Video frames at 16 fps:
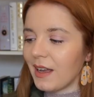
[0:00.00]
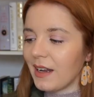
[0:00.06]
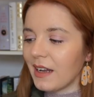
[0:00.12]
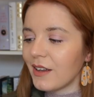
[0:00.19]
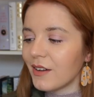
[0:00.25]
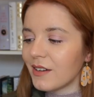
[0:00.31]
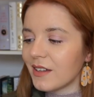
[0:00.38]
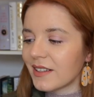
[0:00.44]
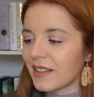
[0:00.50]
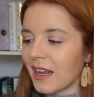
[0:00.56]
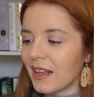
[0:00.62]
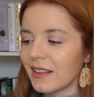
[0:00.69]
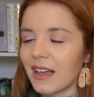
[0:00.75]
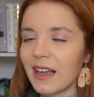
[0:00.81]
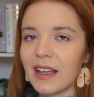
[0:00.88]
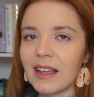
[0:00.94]
And I
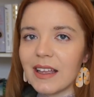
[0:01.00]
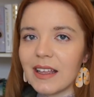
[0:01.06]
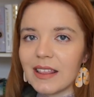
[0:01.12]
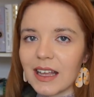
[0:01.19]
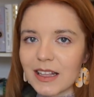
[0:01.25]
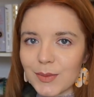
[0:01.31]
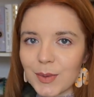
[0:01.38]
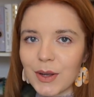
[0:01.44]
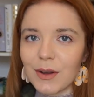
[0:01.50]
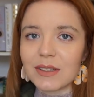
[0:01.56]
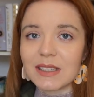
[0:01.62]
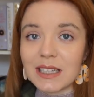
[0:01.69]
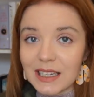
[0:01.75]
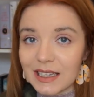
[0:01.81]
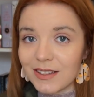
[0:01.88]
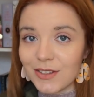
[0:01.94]
understand that that's because
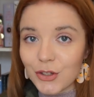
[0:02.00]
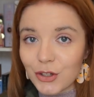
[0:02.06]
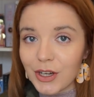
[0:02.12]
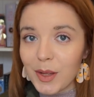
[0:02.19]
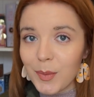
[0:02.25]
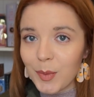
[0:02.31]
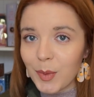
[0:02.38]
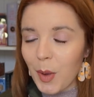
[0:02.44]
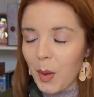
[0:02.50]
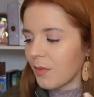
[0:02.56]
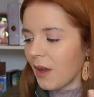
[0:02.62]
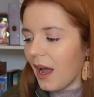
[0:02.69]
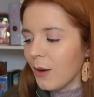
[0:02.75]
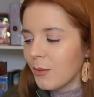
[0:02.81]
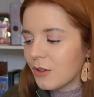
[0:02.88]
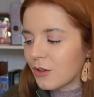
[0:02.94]
it is cheap.
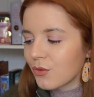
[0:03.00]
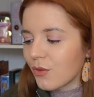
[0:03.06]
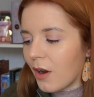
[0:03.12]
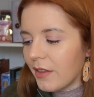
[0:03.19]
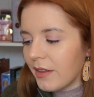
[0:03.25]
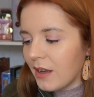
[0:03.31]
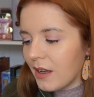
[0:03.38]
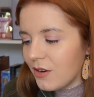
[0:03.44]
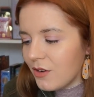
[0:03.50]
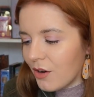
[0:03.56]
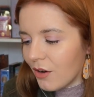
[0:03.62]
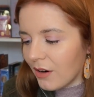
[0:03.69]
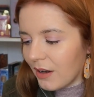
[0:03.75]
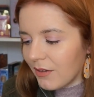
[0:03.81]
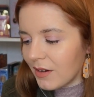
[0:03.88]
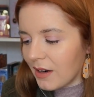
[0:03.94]
I would just rather
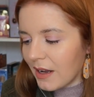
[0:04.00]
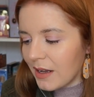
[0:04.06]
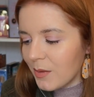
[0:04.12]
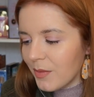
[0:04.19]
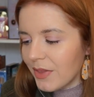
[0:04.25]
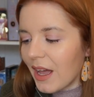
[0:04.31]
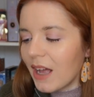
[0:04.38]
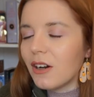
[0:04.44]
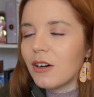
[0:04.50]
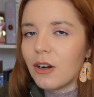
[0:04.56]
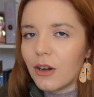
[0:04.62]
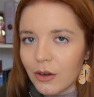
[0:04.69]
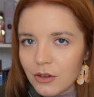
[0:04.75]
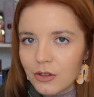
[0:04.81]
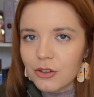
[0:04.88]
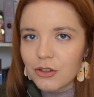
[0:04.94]
not have an item that
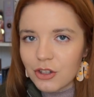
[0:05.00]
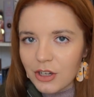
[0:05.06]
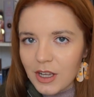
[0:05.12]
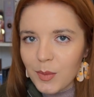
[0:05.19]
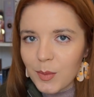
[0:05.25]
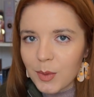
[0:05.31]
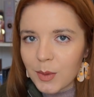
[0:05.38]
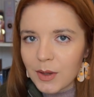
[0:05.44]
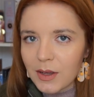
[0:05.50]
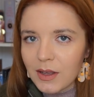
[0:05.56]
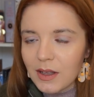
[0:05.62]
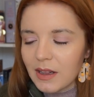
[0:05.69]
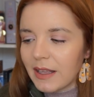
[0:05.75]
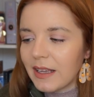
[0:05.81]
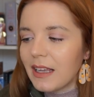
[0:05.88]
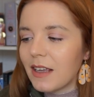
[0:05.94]
looked cheap.
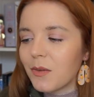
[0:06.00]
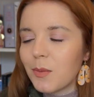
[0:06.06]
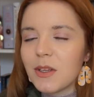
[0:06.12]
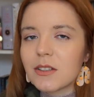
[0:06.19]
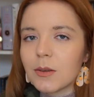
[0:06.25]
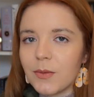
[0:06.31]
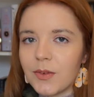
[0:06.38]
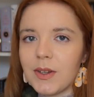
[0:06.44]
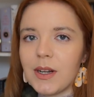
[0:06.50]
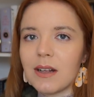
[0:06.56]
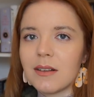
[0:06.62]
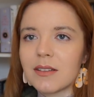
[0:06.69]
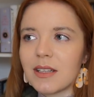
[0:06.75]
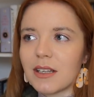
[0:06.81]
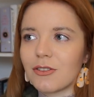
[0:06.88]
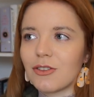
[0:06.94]
Like, give me something
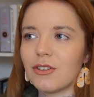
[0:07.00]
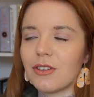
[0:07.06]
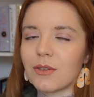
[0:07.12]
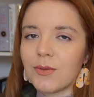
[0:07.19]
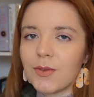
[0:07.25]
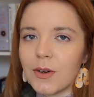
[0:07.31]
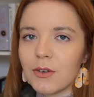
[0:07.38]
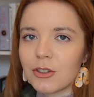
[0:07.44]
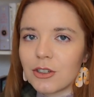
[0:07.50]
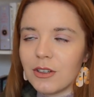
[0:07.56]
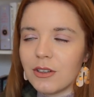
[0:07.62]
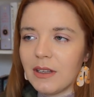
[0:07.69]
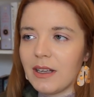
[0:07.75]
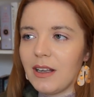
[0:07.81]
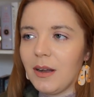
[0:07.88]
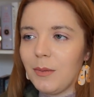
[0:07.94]
else that's just
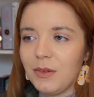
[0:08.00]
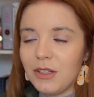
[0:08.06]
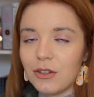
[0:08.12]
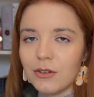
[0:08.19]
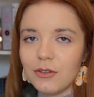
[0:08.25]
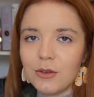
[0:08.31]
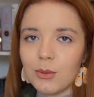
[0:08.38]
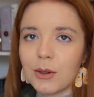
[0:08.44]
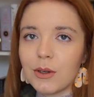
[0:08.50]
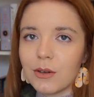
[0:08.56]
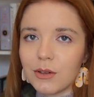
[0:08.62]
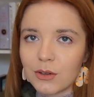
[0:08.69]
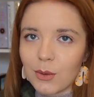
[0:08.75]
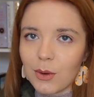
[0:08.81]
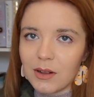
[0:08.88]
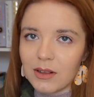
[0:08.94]
functional and can be done to a
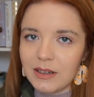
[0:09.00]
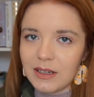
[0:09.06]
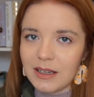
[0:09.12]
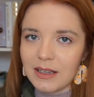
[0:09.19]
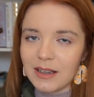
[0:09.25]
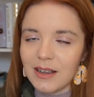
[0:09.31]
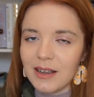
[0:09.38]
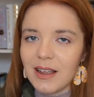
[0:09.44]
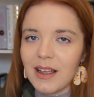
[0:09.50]
good quality,